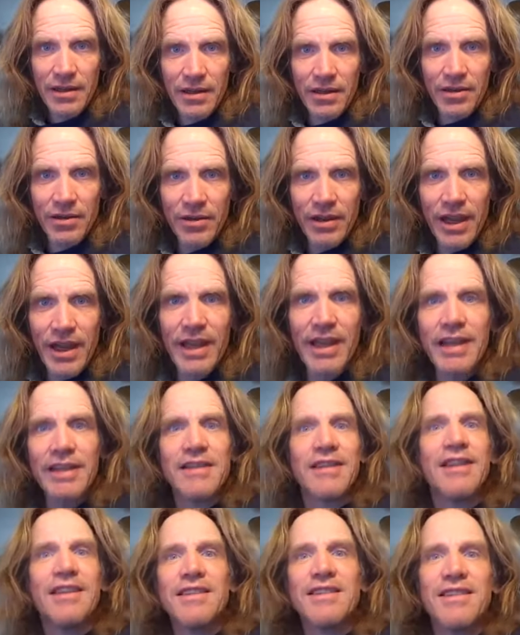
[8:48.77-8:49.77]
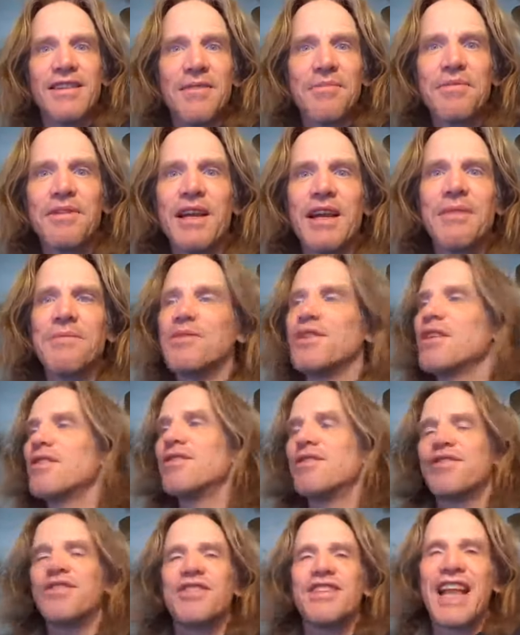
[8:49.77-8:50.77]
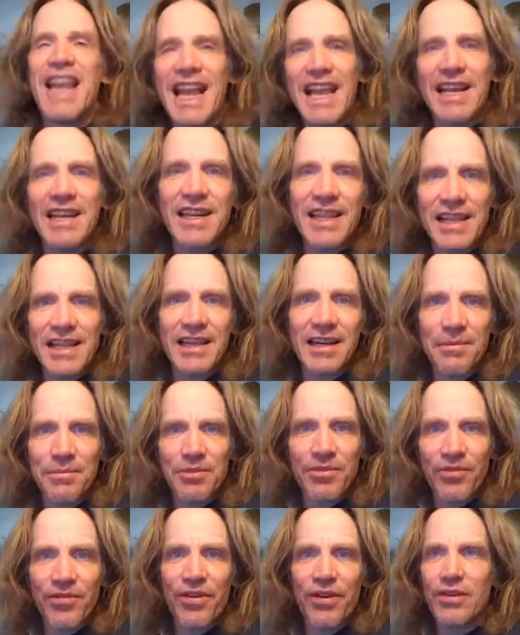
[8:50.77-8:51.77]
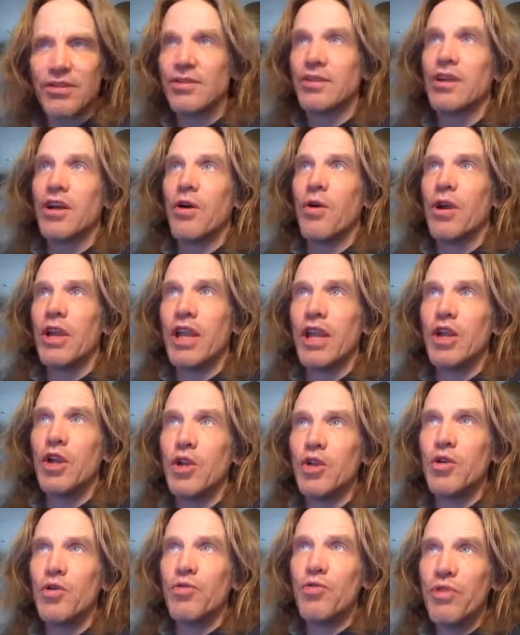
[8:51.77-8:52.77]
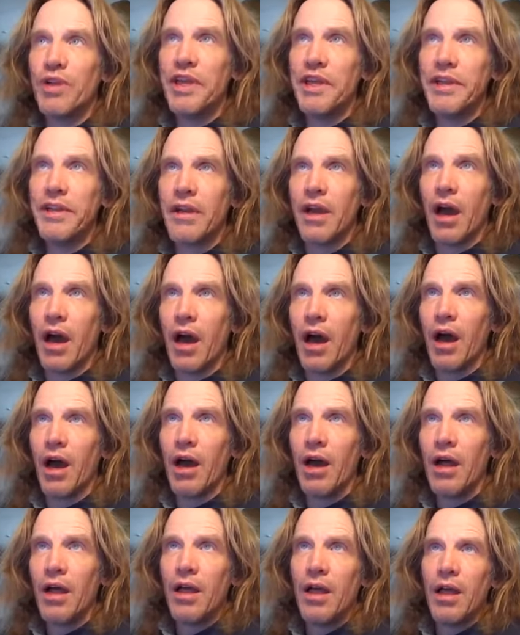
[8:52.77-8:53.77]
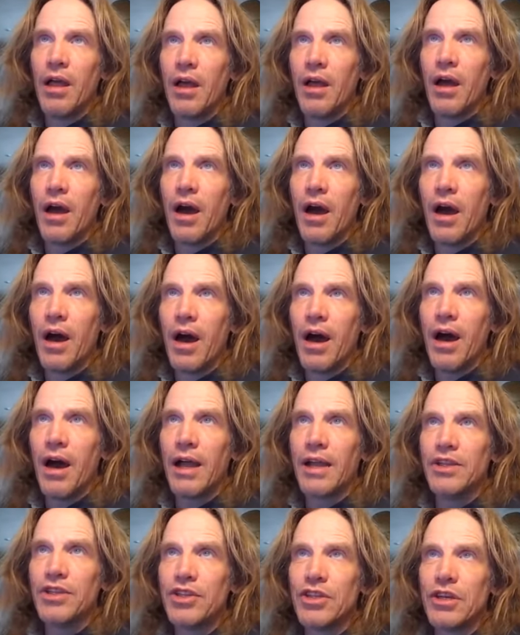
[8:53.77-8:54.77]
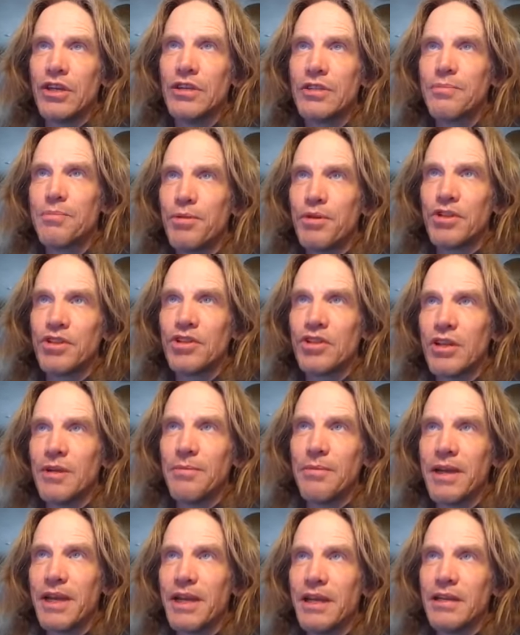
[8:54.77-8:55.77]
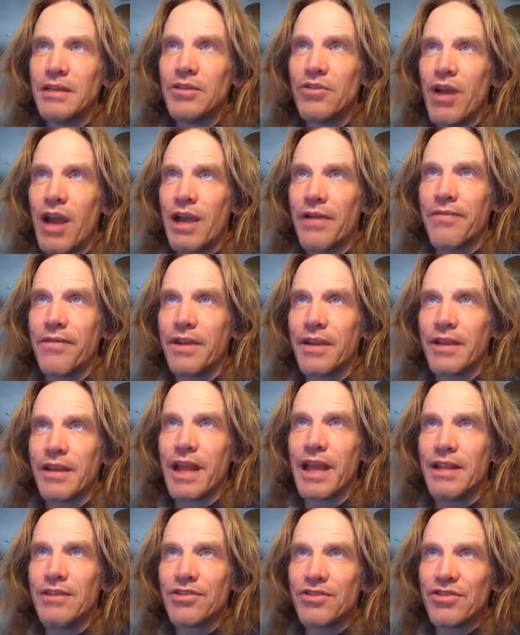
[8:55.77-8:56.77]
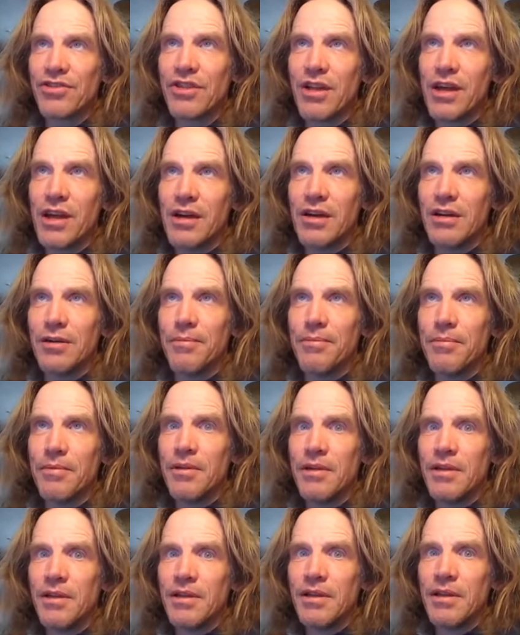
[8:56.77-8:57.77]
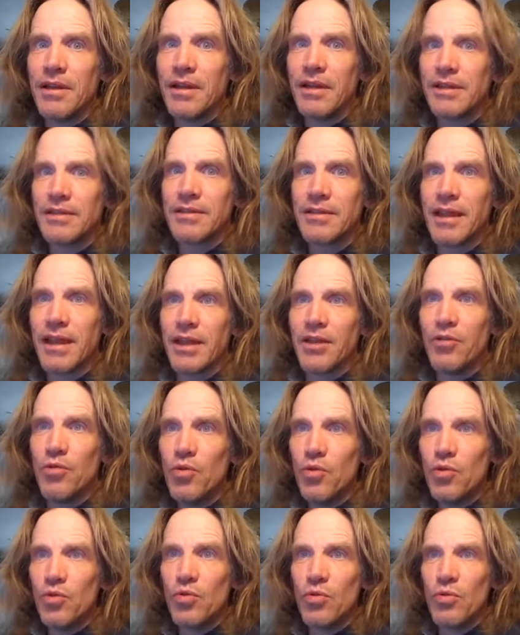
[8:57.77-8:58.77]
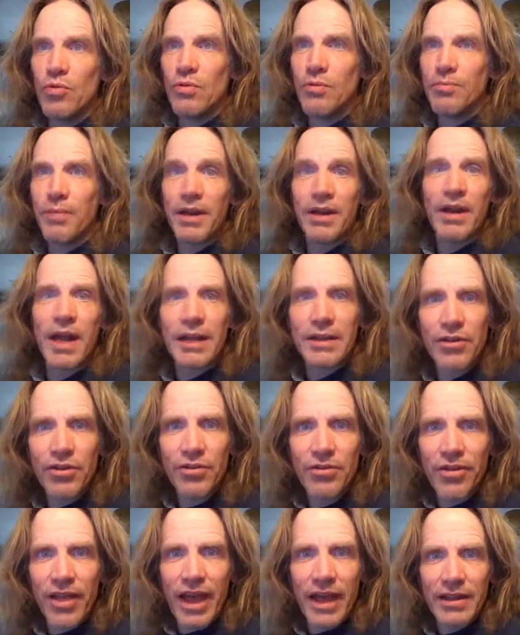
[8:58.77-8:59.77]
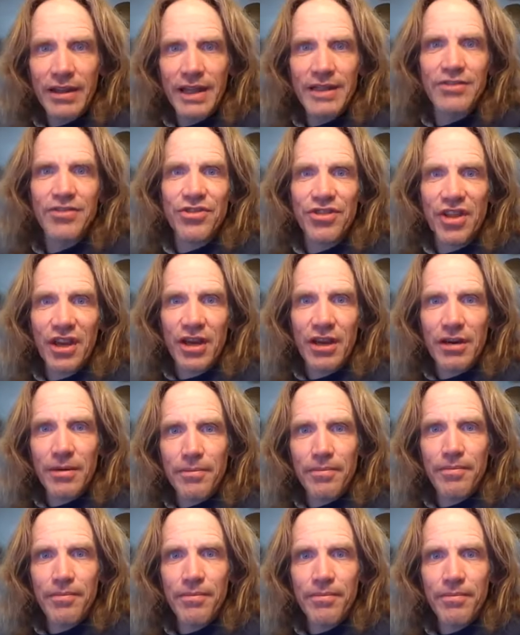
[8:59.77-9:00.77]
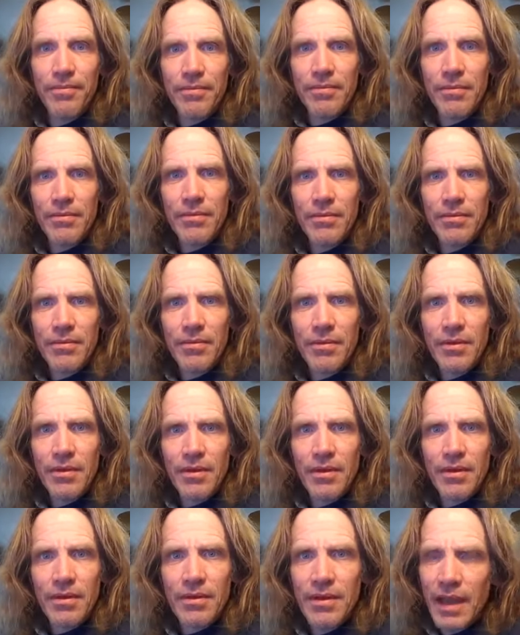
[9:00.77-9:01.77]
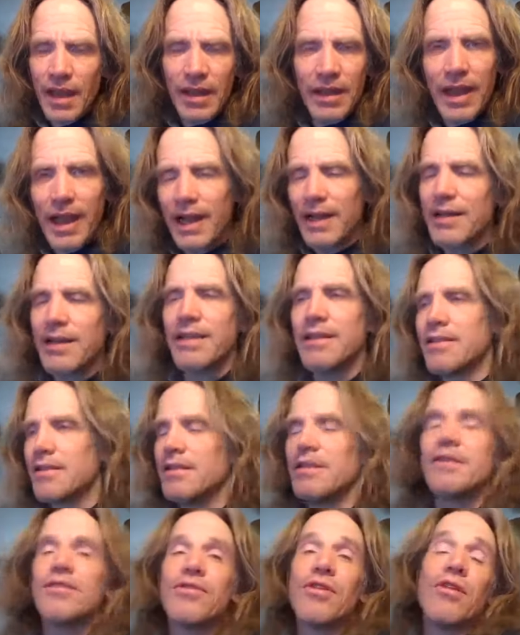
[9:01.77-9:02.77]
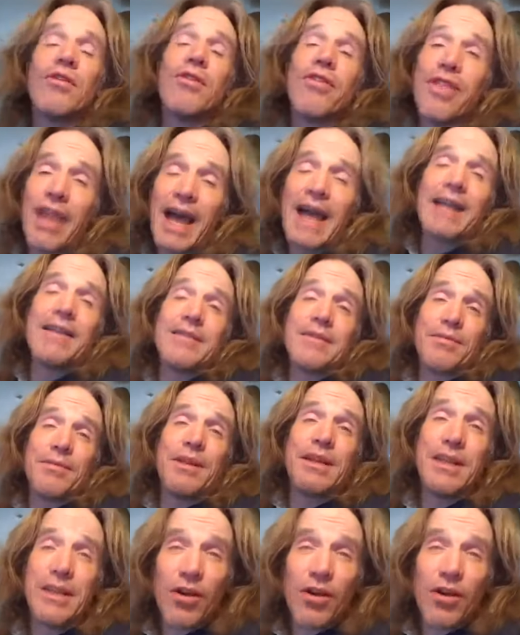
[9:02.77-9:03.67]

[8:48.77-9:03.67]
Okay, and then sometimes the understanding comes first, and you go, Eureka! I just pushed somebody in traffic. That's dumb. And you say, Ooh, better not do that. That's dumb. Yeah, that he's calling that's what he